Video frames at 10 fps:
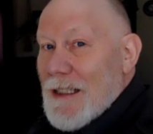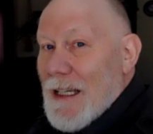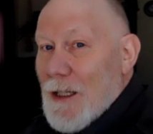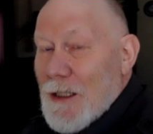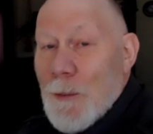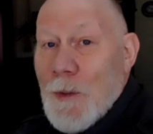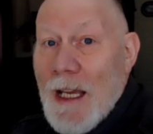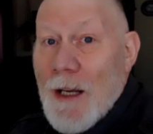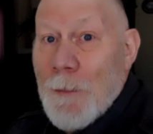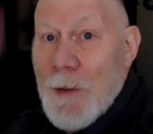Uh, can we
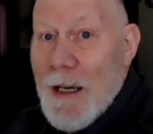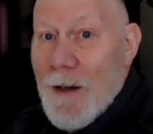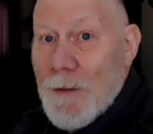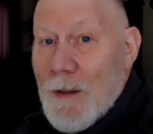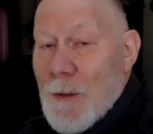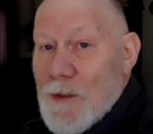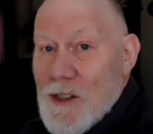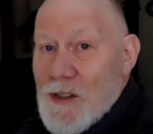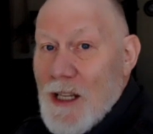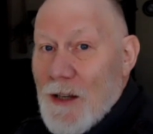help out?" It was
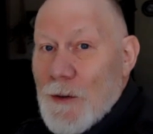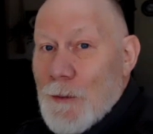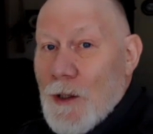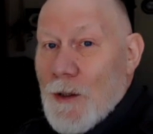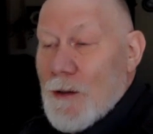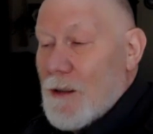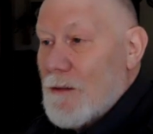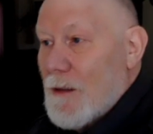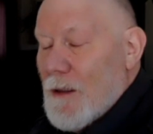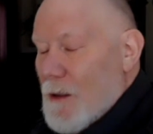just down the road,
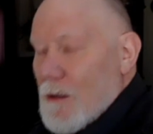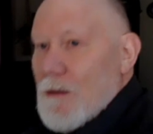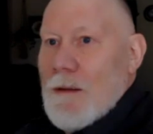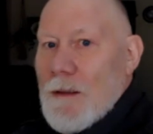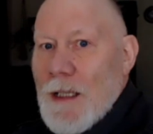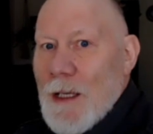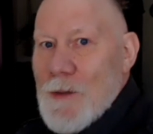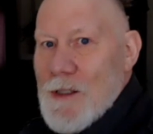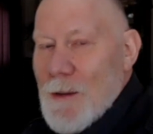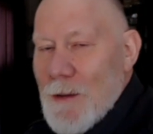and it
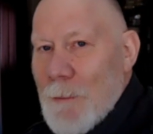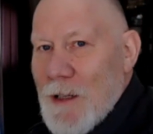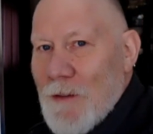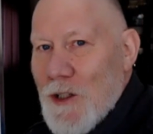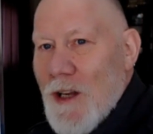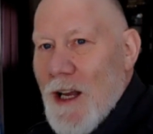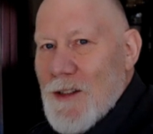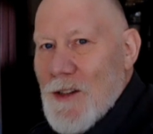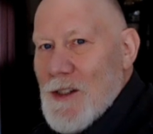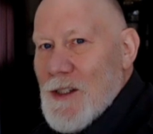was a, a, bit of a shock
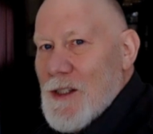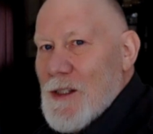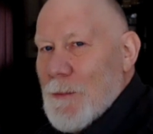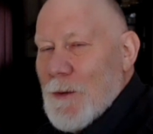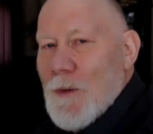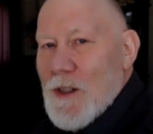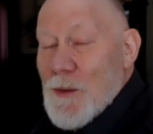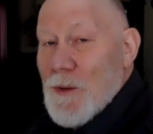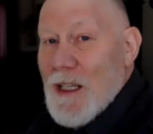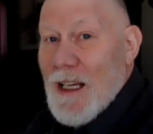to the system. And
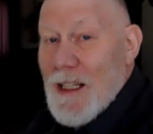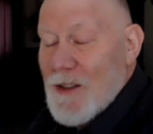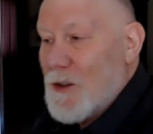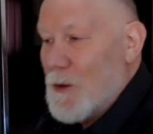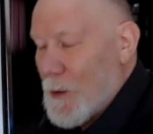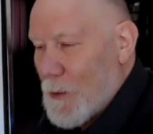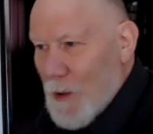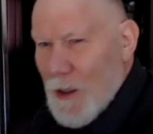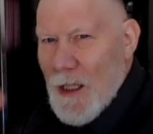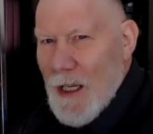once we got into it, we
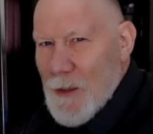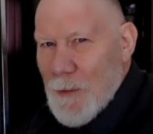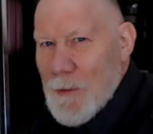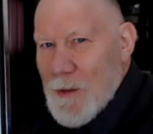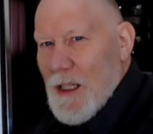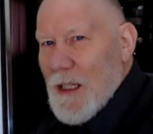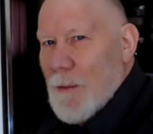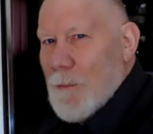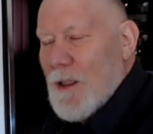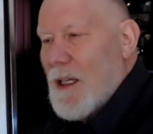realized what was
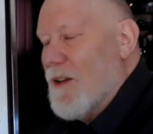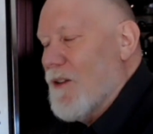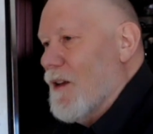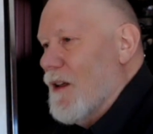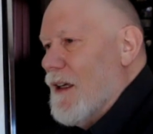taking place.